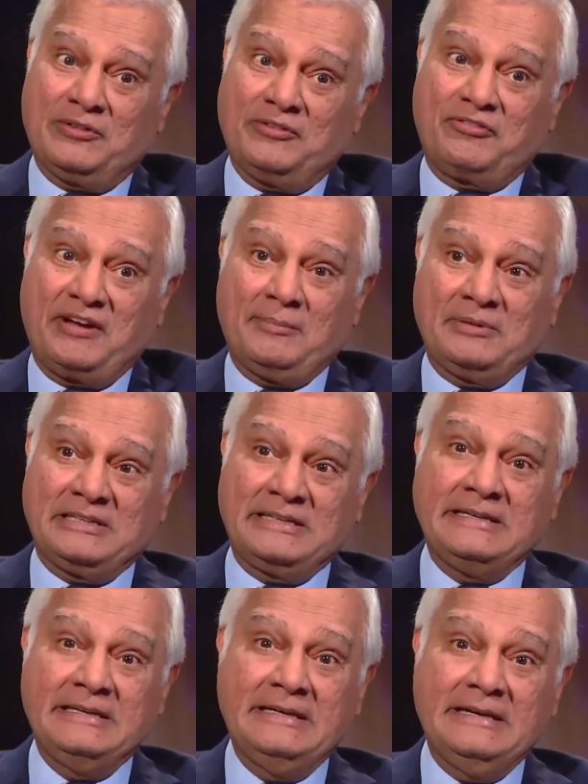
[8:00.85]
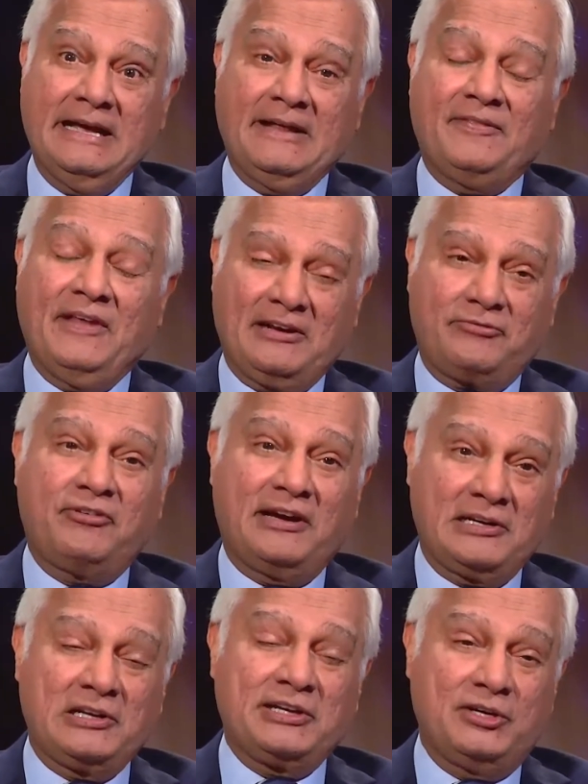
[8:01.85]
of the family, and that
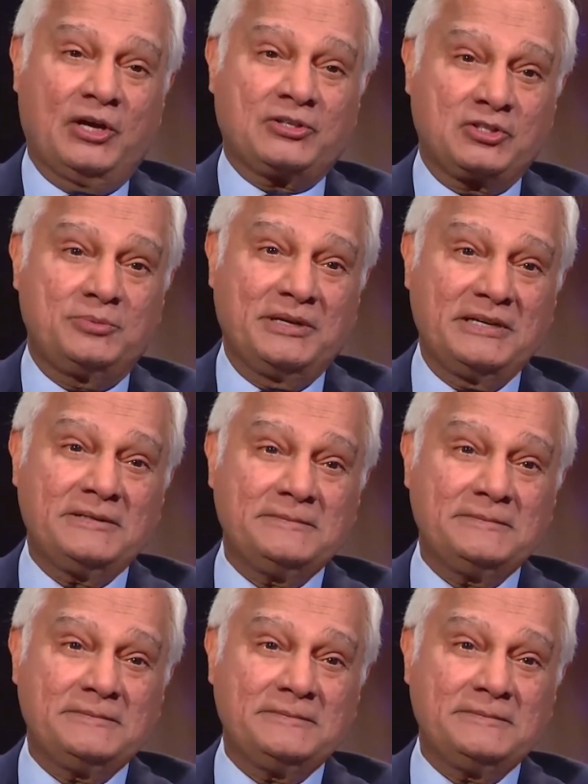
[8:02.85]
finally got to me.